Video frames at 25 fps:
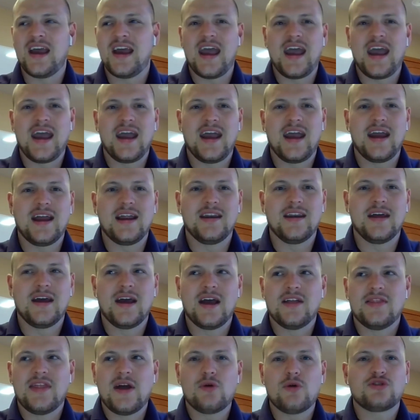and
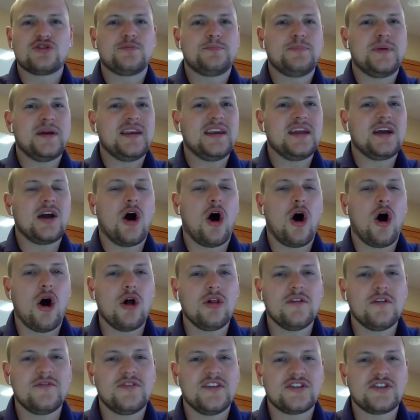they were spending
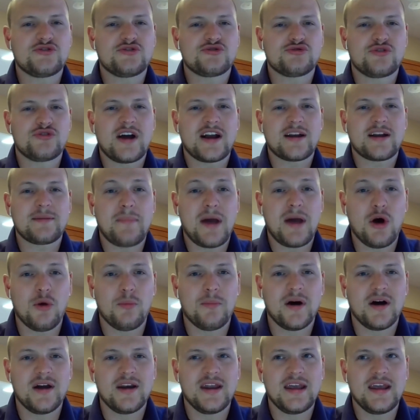all of this direct mail
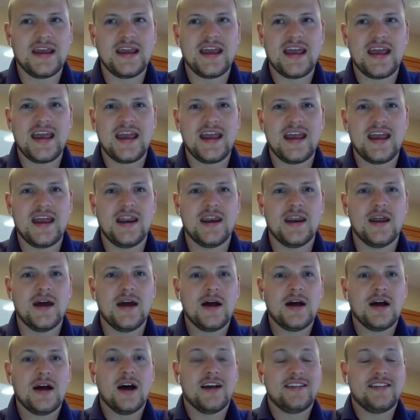money in
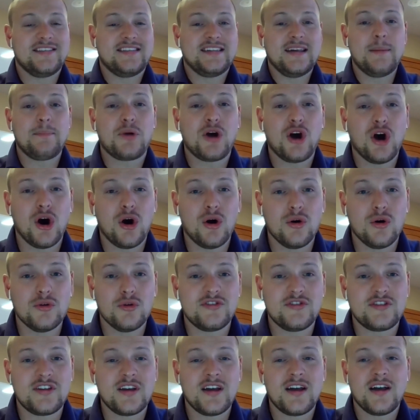uh, zip
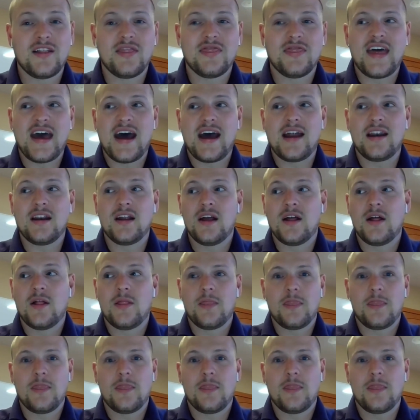codes that